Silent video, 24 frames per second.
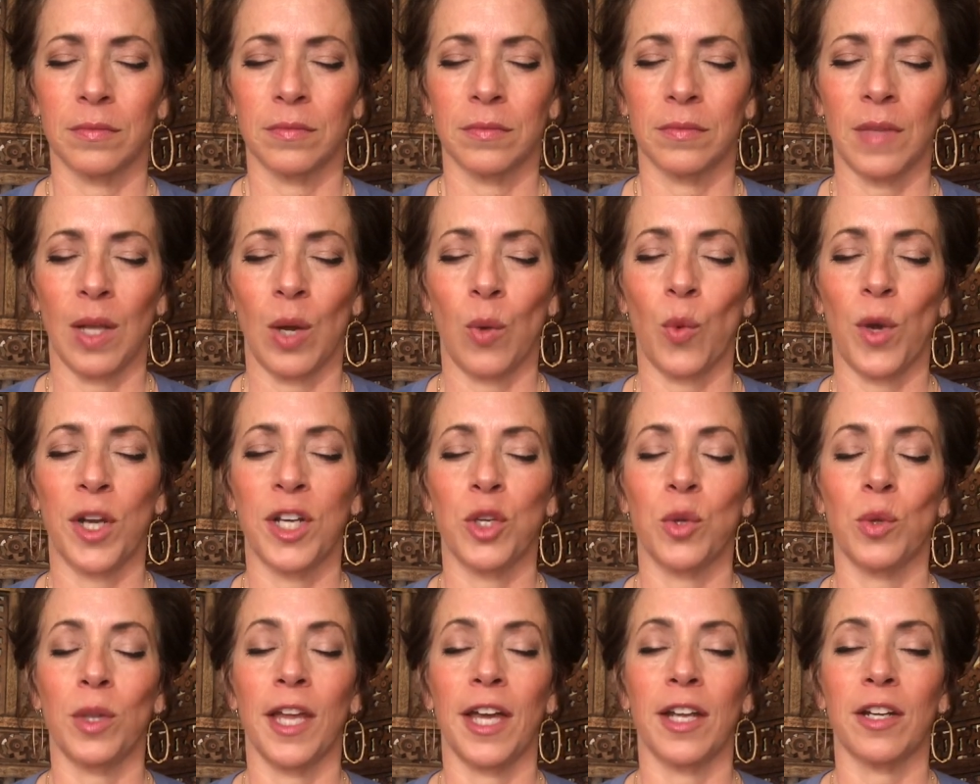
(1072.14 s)
And when
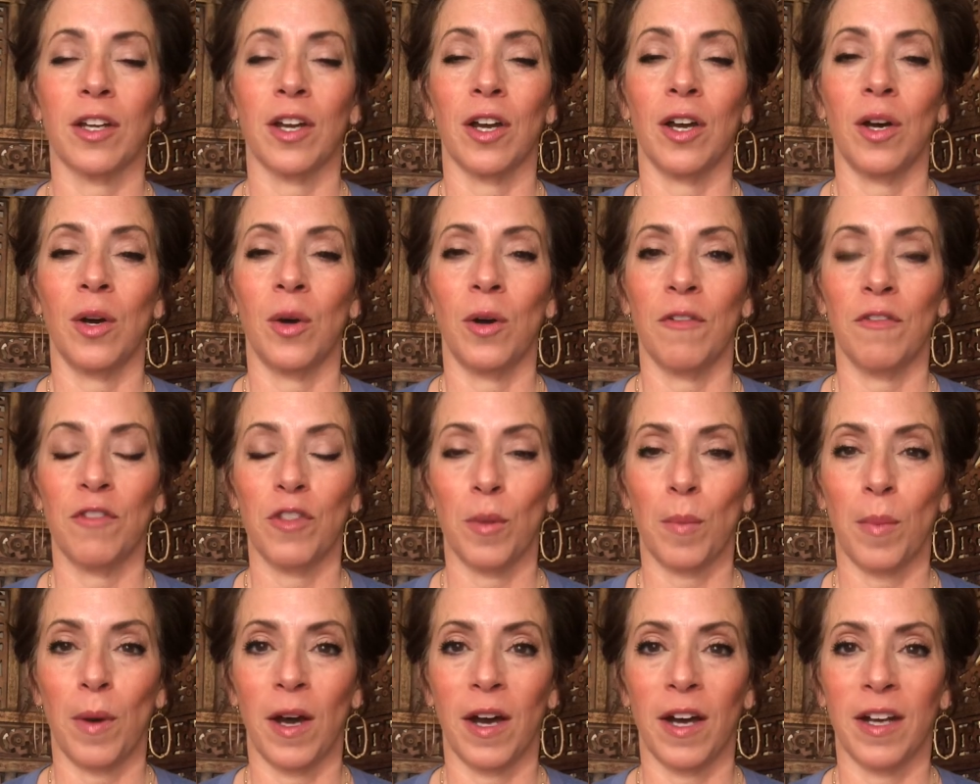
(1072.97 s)
you let go of the
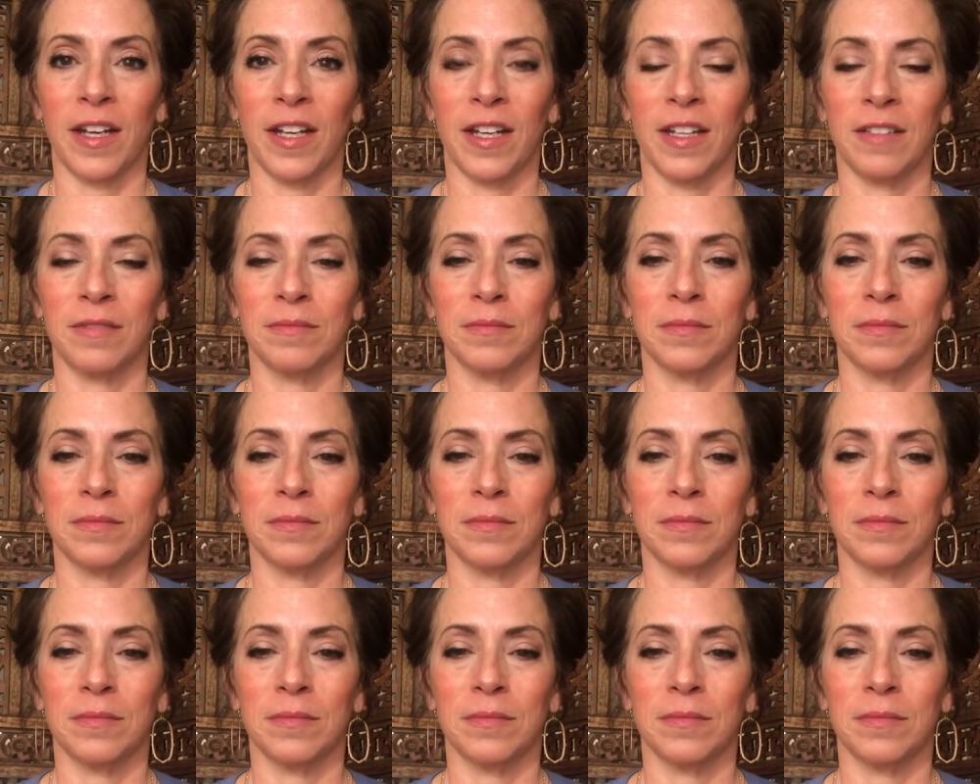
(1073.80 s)
body,